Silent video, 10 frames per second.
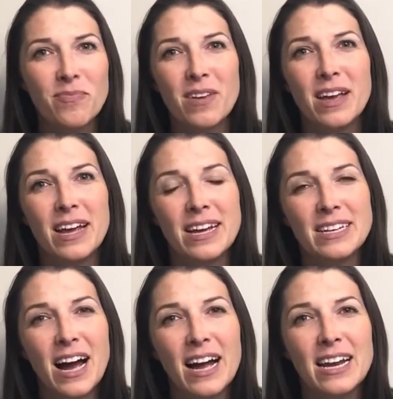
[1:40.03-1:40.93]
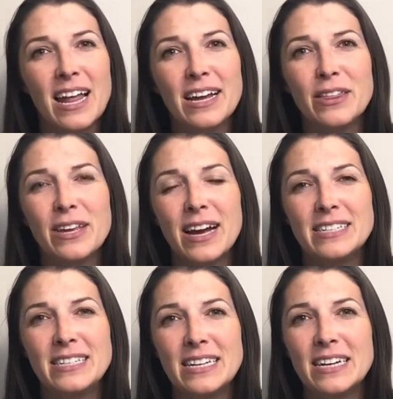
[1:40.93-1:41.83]
And I like the
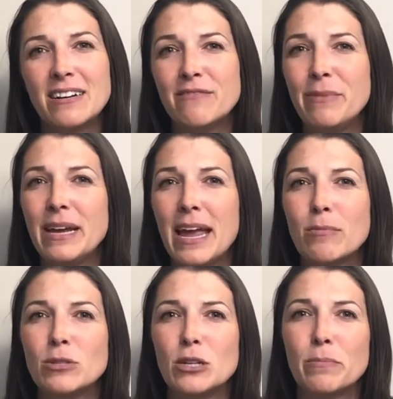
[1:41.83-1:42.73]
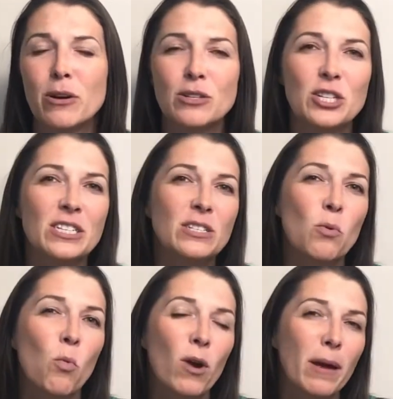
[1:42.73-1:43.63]
idea of being able to purchase
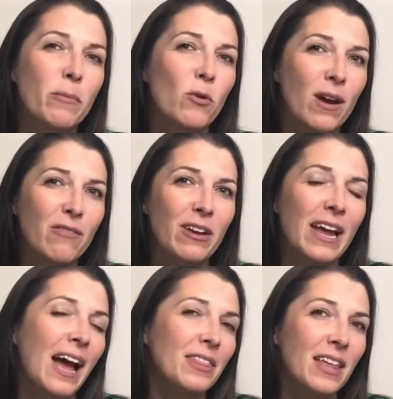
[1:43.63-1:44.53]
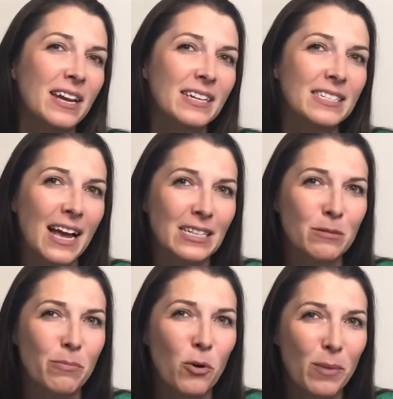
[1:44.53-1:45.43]
what I'm craving at that exact
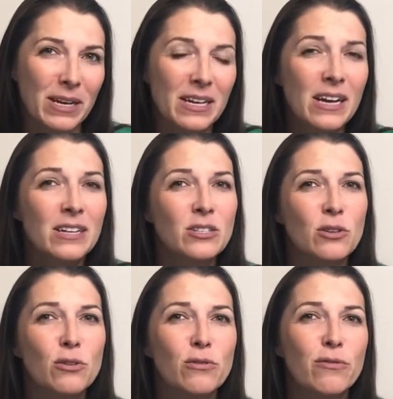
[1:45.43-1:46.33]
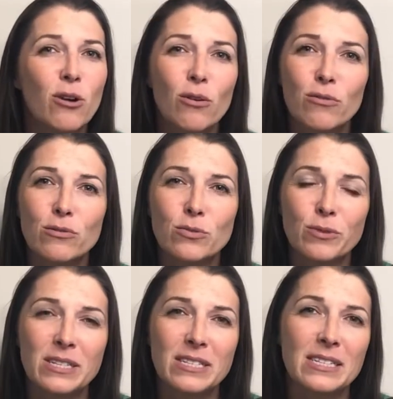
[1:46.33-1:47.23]
moment. So for all those
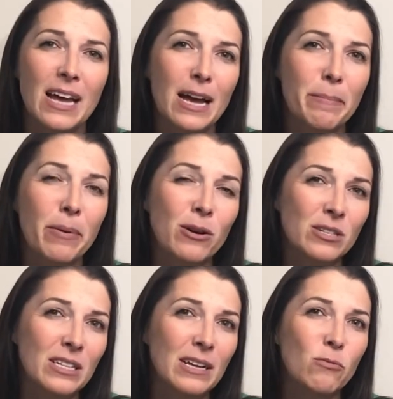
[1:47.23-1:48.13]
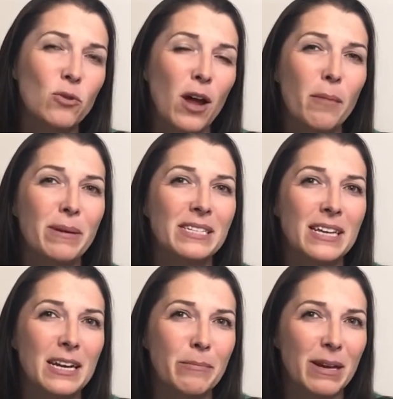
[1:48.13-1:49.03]
reasons, I personally will not be
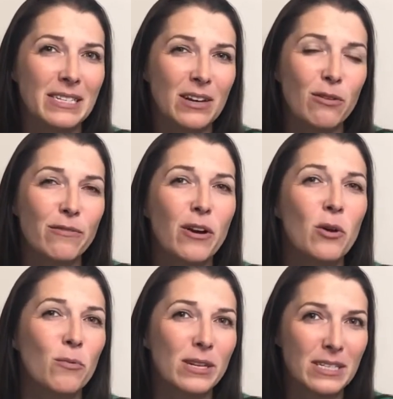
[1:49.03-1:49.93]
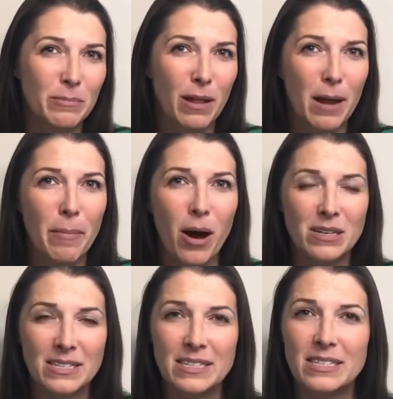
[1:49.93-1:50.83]
sending myself resupply
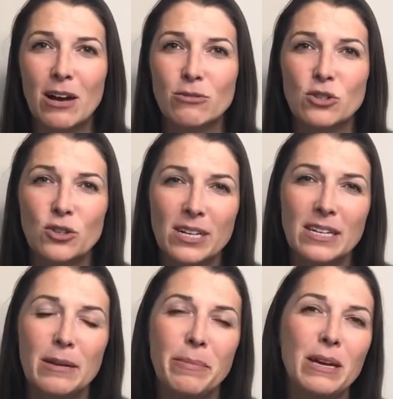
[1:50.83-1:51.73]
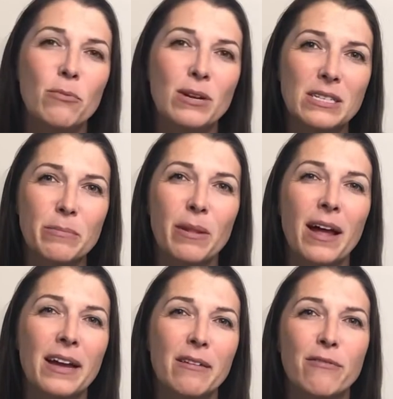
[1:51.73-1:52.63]
boxes. I'll strictly be
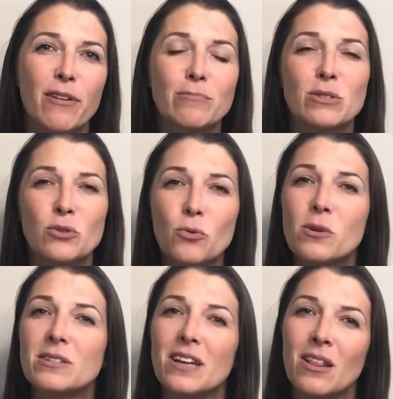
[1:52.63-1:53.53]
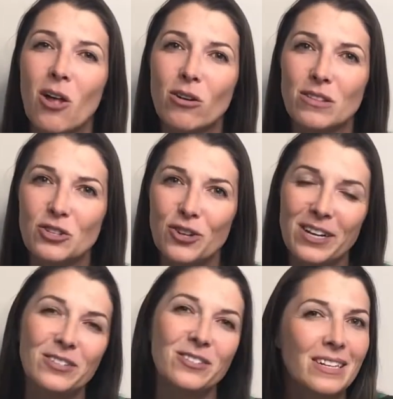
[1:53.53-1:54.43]
resupplying from stores along the trail.
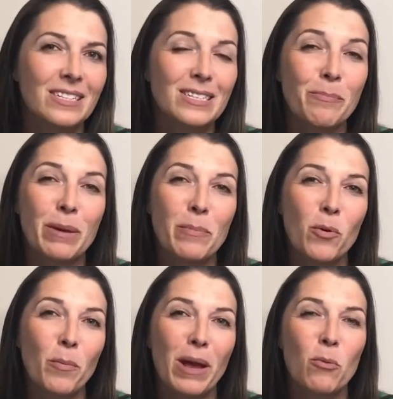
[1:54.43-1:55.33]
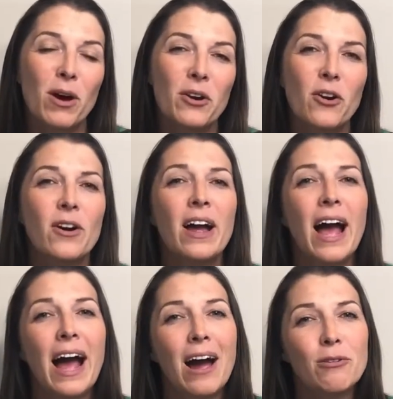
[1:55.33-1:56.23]
Some people may wonder,
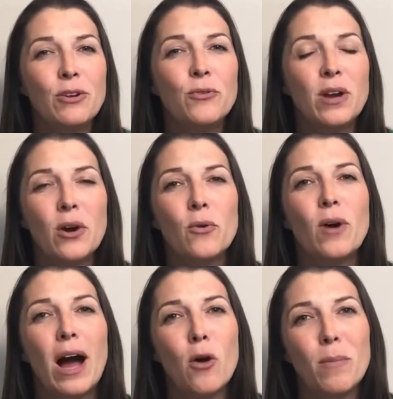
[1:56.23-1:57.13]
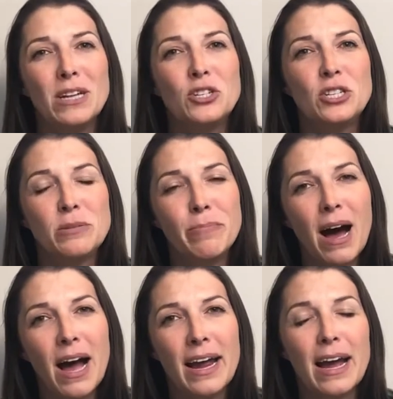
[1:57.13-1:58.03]
how do you know how much to
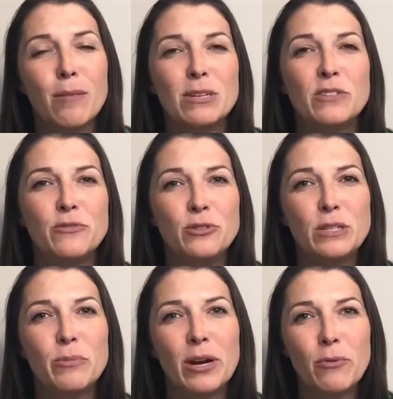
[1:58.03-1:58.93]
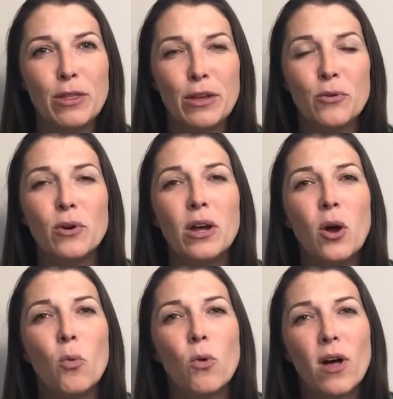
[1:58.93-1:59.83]
buy, how much food to bring with you?
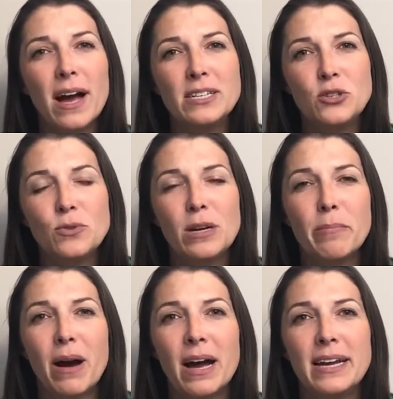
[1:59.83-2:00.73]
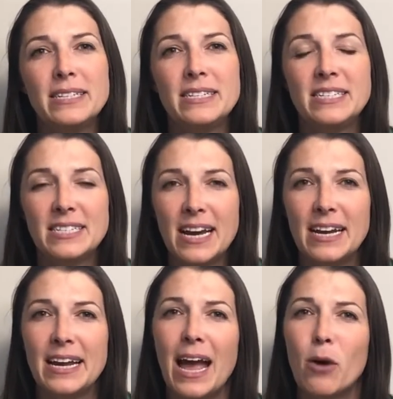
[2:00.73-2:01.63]
Well, I do it by
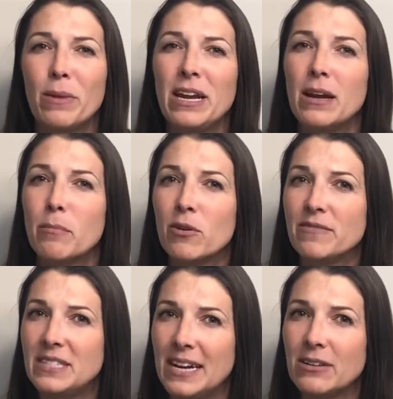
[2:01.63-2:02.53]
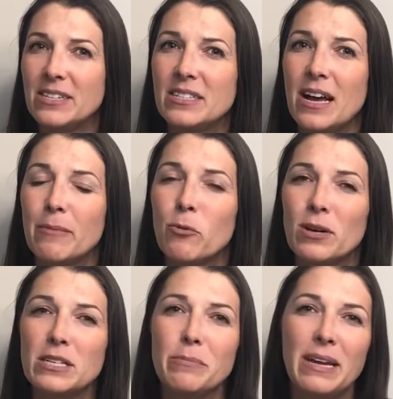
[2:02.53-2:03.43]
deciding how many number of days going
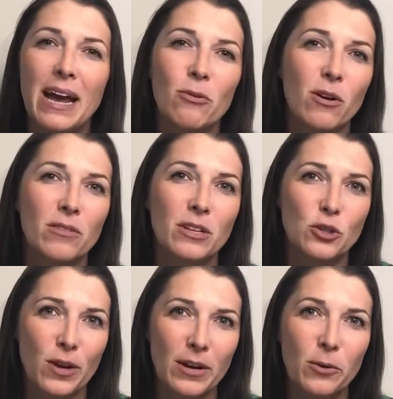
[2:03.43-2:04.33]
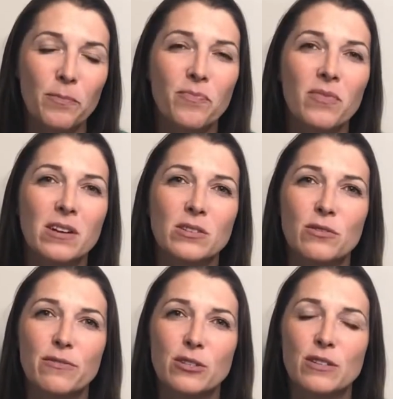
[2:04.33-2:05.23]
to be out on the trail. So
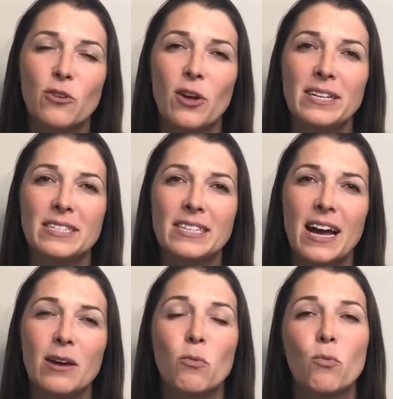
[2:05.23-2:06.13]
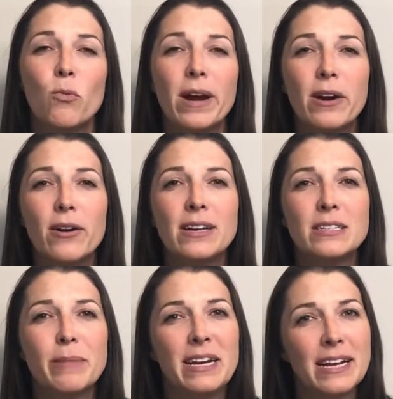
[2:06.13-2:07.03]
first of all, I decide where is
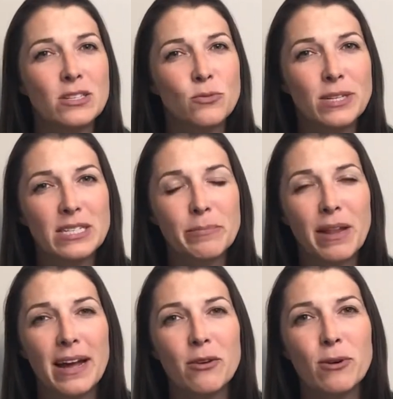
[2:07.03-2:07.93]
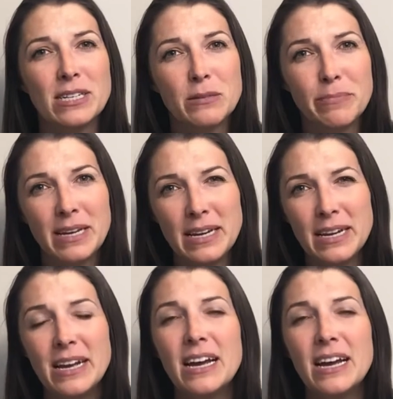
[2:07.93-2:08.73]
my next resupply going to be.